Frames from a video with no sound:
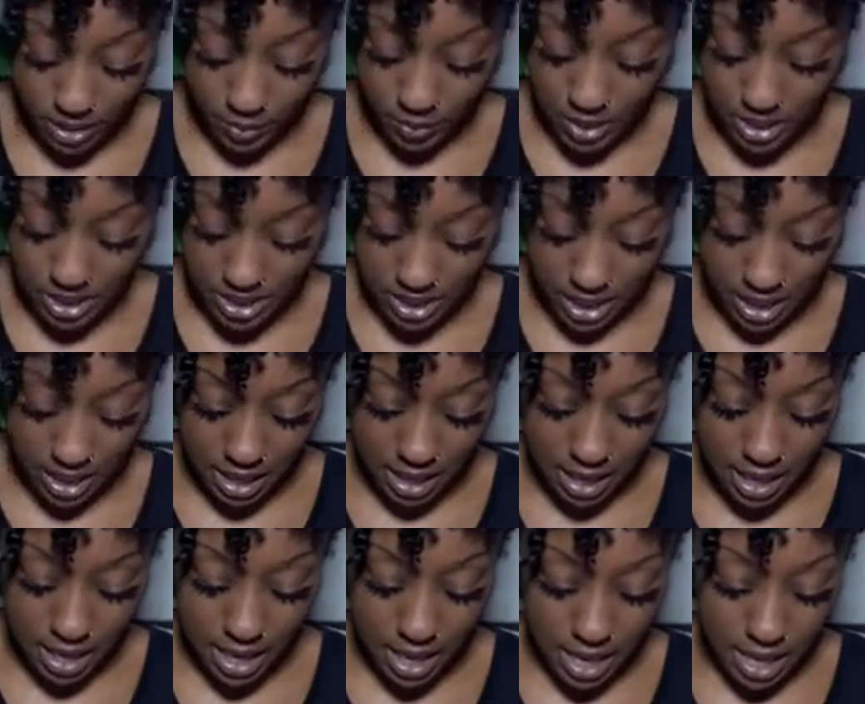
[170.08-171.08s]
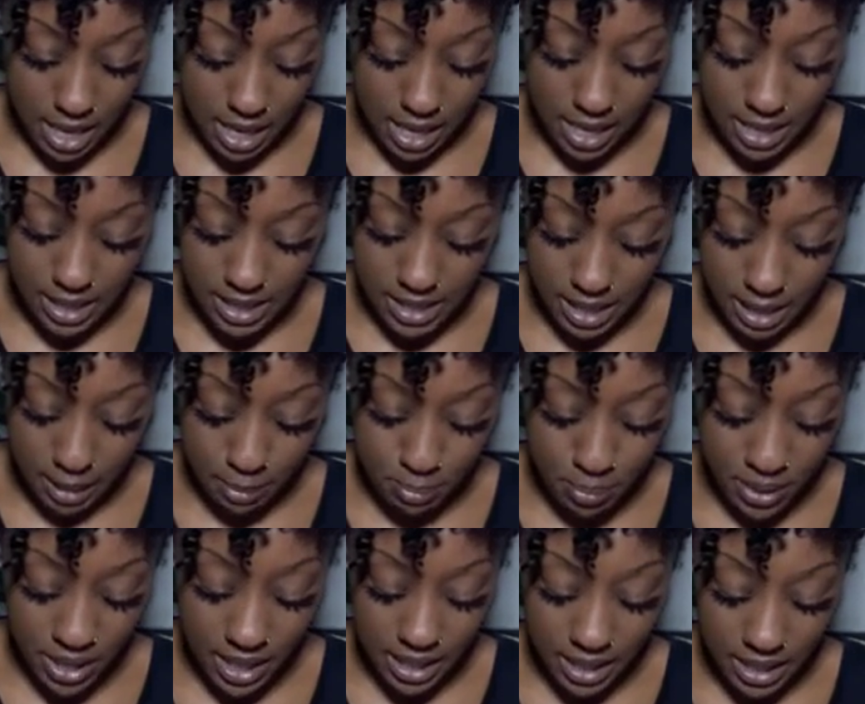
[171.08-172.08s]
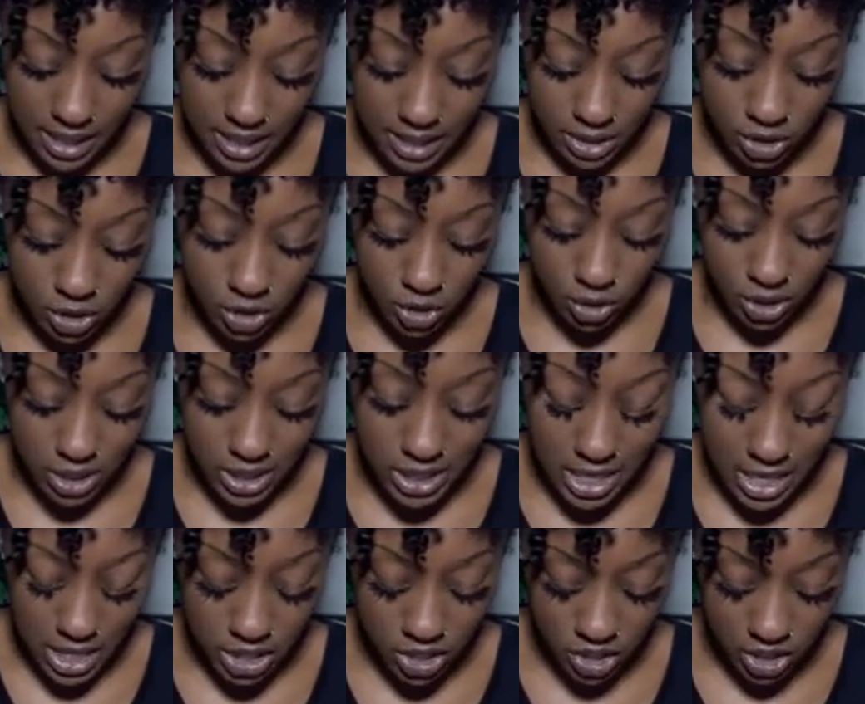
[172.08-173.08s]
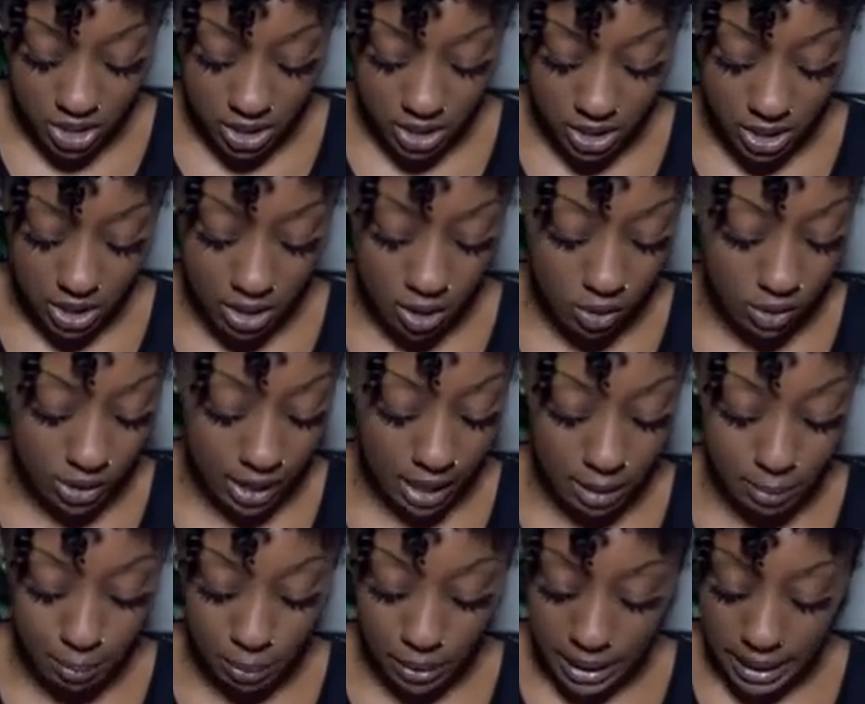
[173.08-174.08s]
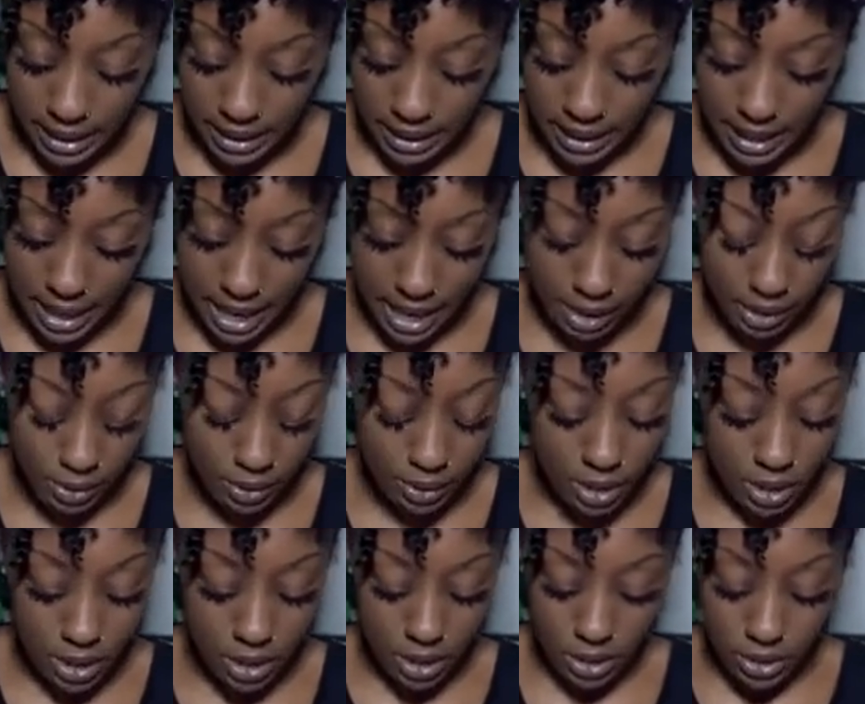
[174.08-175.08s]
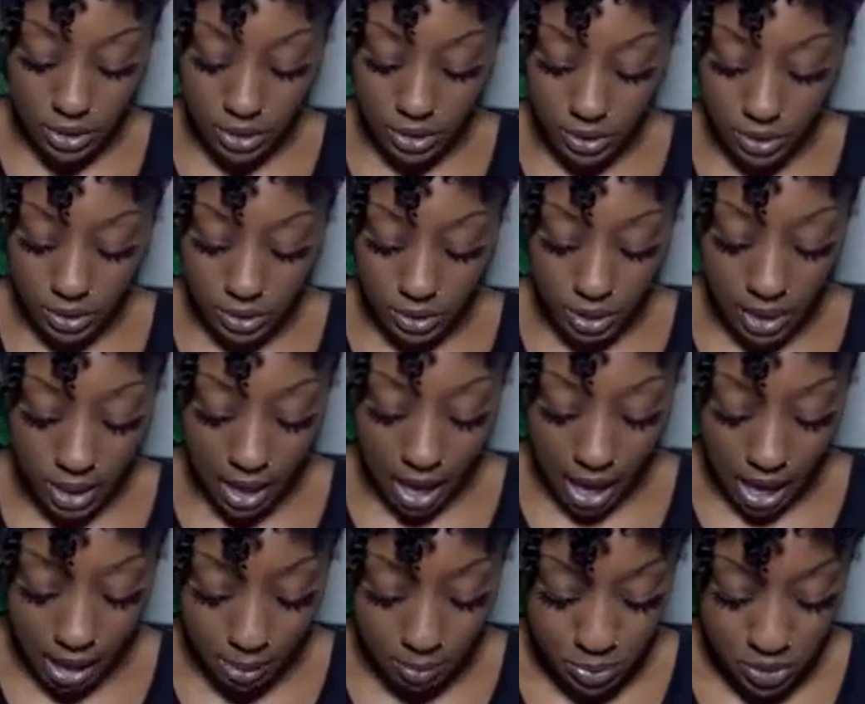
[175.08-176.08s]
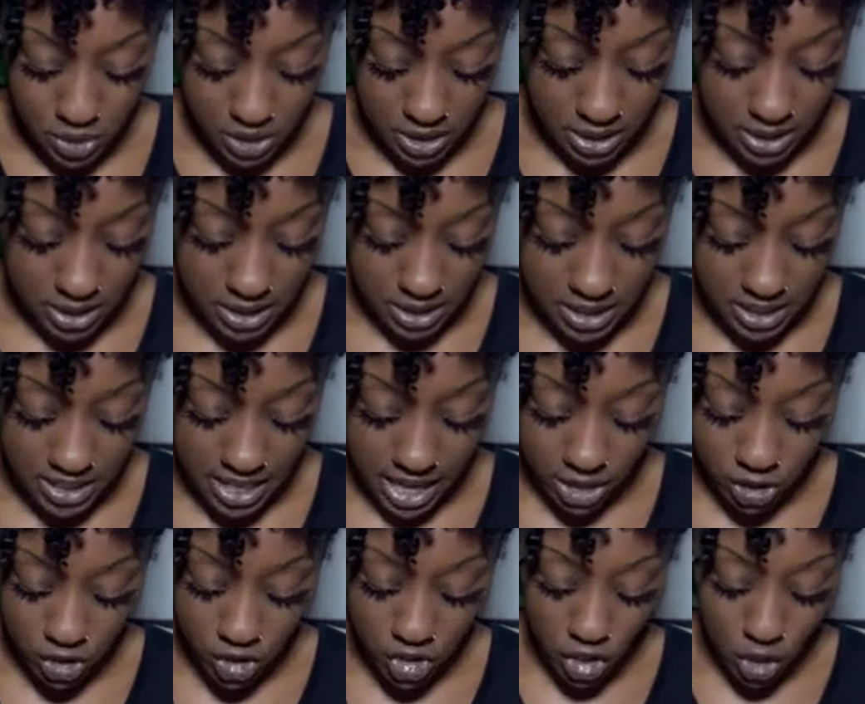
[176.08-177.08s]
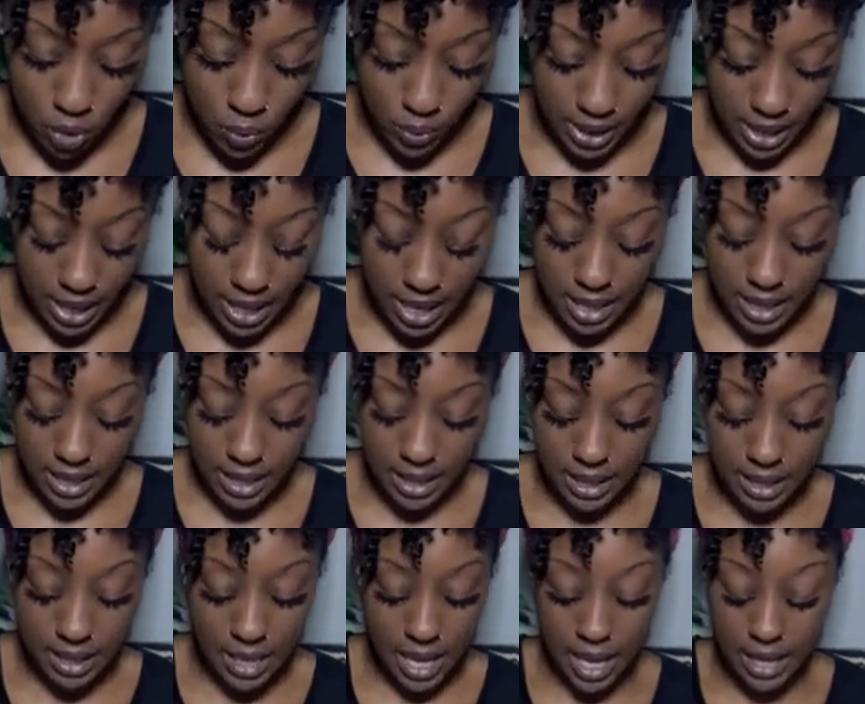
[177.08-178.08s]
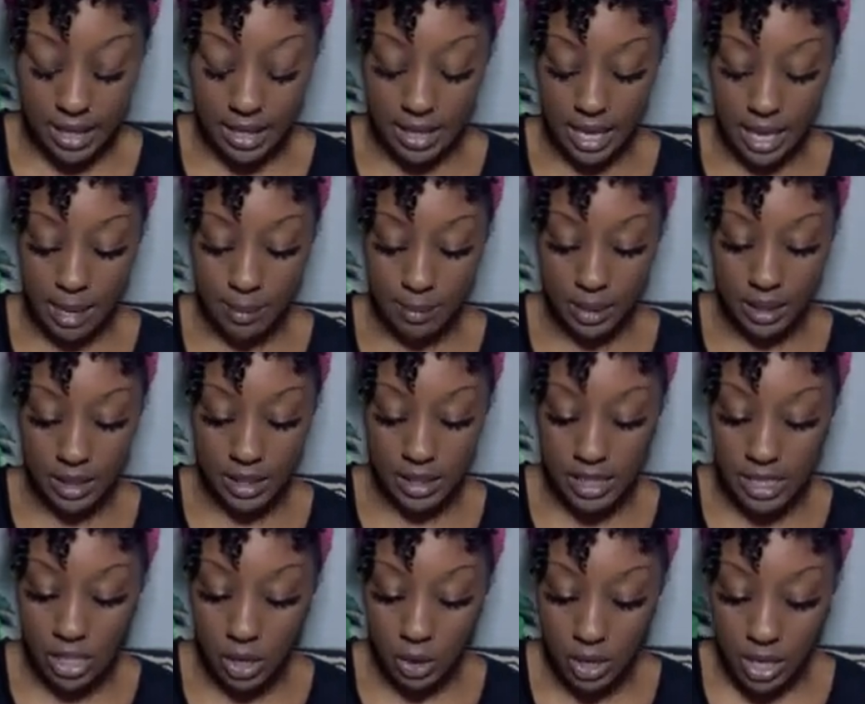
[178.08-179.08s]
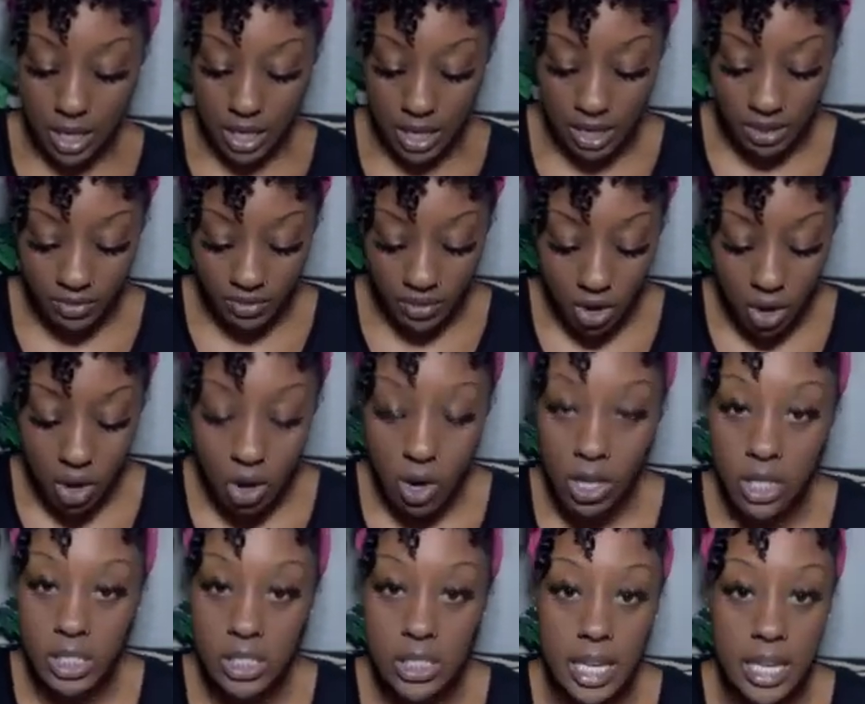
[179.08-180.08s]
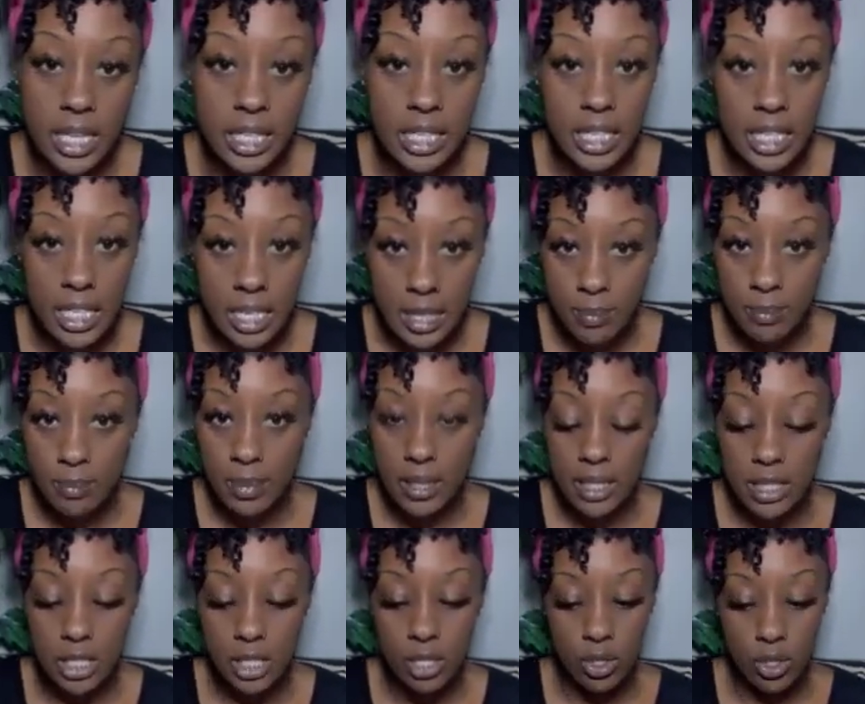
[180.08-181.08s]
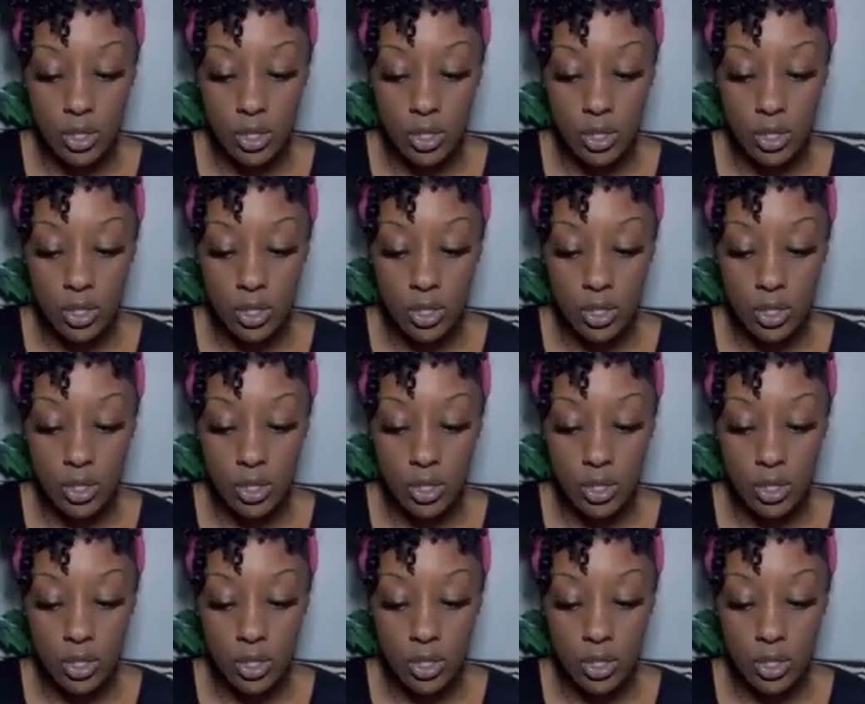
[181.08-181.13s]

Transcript: that what it said. It said being strategic, okay, planning out options, not showing hand, not gambling. So hand of cards, like keep it to